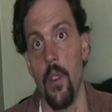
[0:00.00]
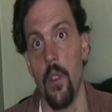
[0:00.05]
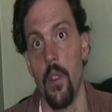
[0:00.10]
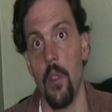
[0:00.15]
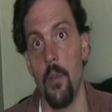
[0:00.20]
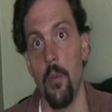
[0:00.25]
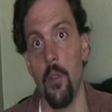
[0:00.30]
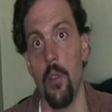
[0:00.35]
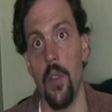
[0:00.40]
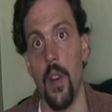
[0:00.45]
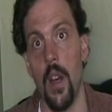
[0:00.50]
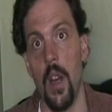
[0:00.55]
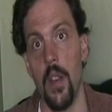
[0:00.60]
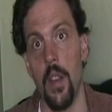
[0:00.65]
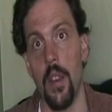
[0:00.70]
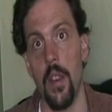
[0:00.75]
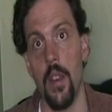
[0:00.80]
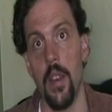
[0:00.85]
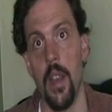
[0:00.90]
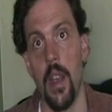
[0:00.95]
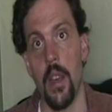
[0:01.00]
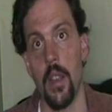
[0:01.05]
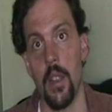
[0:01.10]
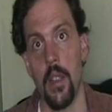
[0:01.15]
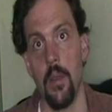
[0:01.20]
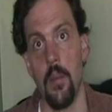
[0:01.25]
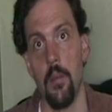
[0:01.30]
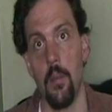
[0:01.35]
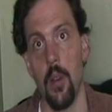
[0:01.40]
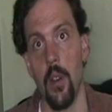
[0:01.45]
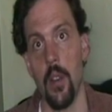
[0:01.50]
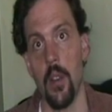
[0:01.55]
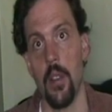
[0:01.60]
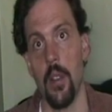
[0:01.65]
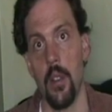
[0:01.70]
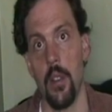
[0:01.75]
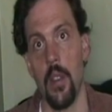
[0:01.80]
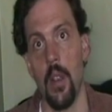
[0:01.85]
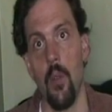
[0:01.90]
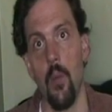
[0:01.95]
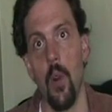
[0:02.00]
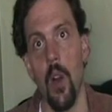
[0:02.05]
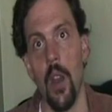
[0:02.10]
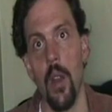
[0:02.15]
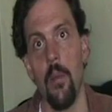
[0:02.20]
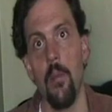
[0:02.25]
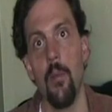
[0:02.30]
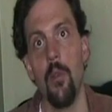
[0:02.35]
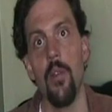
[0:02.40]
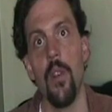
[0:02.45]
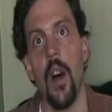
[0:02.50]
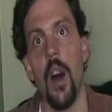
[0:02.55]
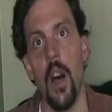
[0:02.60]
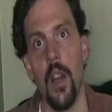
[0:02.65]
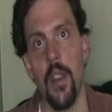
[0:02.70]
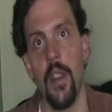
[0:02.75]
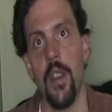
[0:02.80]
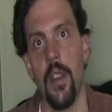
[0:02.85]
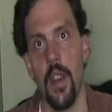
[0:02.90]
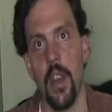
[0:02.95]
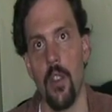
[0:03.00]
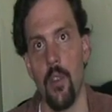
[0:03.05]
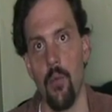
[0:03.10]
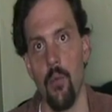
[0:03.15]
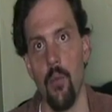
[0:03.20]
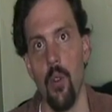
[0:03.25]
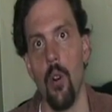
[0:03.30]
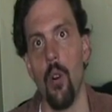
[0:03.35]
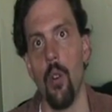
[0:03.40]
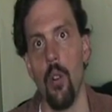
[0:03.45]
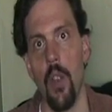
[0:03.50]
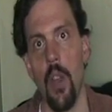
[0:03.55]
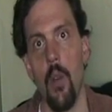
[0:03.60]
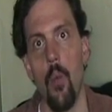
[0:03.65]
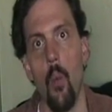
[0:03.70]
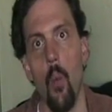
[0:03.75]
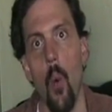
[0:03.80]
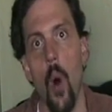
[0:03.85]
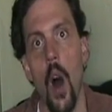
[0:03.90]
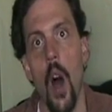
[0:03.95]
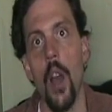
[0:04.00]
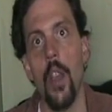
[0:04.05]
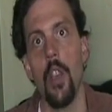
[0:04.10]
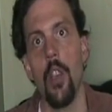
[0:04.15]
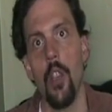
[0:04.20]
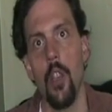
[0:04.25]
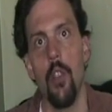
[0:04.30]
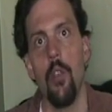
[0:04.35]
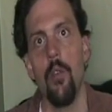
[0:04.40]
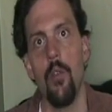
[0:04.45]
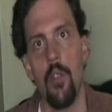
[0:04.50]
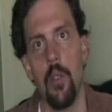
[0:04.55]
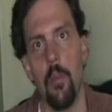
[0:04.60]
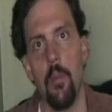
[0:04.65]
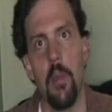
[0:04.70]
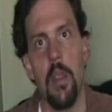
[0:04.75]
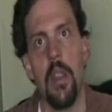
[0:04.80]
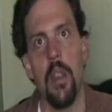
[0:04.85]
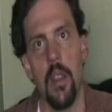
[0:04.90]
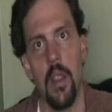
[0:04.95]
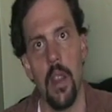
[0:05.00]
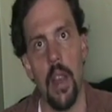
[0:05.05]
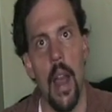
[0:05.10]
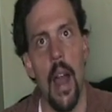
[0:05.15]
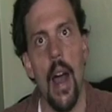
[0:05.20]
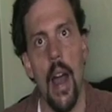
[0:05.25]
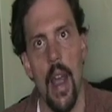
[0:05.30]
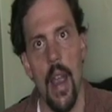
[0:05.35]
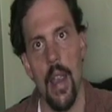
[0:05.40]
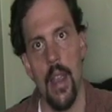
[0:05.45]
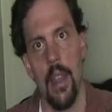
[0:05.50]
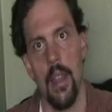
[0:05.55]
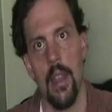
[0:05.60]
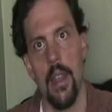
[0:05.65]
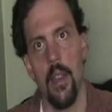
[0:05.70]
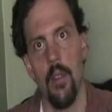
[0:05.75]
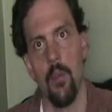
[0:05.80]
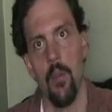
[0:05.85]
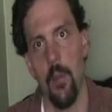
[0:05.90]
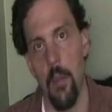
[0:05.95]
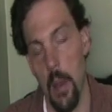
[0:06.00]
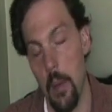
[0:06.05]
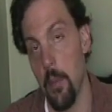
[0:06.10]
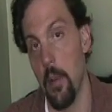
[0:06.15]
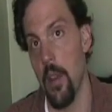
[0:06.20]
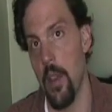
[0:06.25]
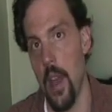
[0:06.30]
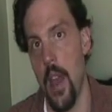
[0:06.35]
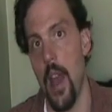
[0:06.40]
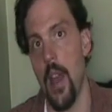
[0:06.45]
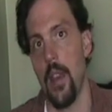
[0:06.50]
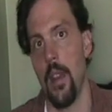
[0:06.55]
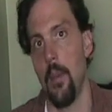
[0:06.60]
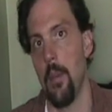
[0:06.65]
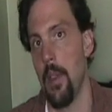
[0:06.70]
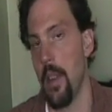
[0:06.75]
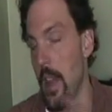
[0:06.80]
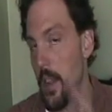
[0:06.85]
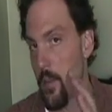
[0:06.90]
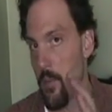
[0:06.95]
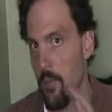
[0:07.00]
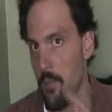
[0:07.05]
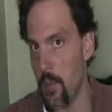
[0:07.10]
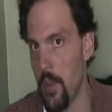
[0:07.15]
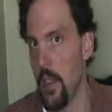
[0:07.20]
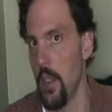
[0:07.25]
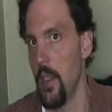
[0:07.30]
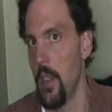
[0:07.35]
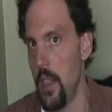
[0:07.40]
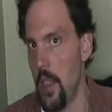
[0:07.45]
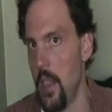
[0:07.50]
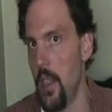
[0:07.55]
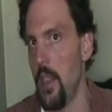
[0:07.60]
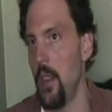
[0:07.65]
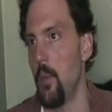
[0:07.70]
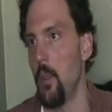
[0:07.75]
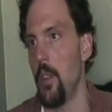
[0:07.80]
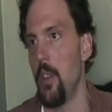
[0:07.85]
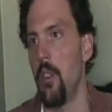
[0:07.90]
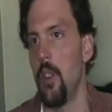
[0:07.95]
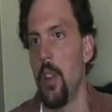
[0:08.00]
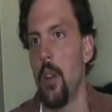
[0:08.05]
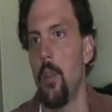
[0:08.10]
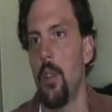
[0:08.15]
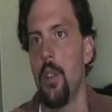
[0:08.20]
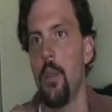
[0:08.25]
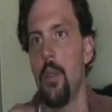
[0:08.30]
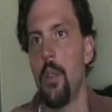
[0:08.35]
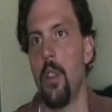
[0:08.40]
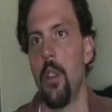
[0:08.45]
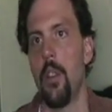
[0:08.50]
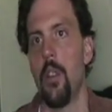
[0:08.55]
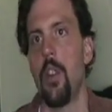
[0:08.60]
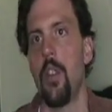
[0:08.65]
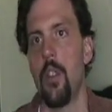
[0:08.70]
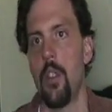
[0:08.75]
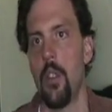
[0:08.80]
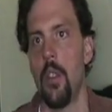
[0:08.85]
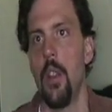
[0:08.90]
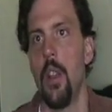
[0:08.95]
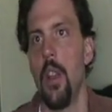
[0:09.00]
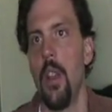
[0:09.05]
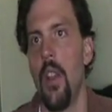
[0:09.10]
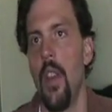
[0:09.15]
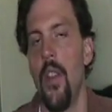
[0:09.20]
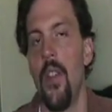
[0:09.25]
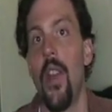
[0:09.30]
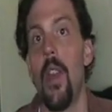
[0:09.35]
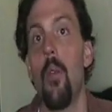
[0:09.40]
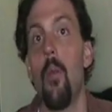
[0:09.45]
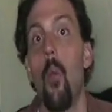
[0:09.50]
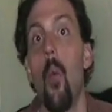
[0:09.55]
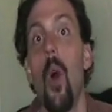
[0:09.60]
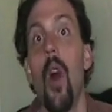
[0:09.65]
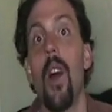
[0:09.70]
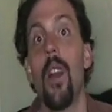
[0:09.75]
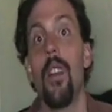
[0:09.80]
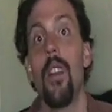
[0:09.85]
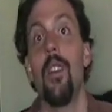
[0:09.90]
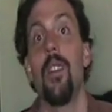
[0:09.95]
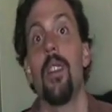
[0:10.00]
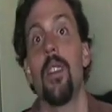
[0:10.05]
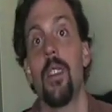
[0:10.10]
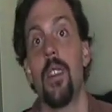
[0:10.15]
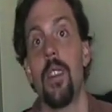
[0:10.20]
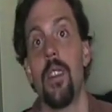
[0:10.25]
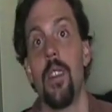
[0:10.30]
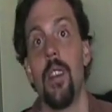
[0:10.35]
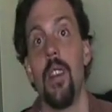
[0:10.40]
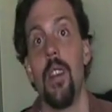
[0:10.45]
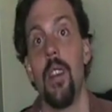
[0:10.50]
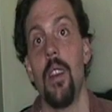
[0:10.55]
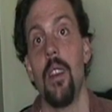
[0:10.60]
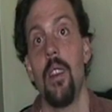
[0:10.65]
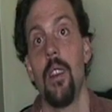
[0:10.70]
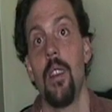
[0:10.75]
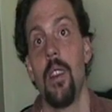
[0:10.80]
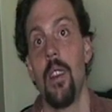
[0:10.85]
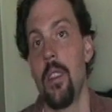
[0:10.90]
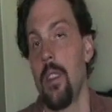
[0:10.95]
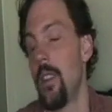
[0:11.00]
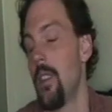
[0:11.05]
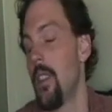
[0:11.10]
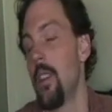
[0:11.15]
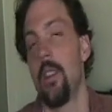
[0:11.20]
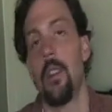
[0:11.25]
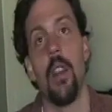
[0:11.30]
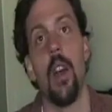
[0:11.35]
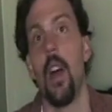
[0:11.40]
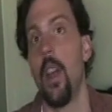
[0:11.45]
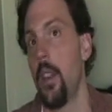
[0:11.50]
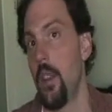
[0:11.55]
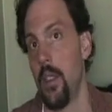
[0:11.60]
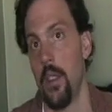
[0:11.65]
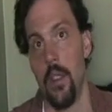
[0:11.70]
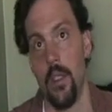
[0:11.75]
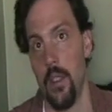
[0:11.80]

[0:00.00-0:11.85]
to move on to the next person. They want to move on to the next role. They want you to be the guy. Remember that. I mean, that's really key. When you go into an audition, they want you to succeed because then they're done.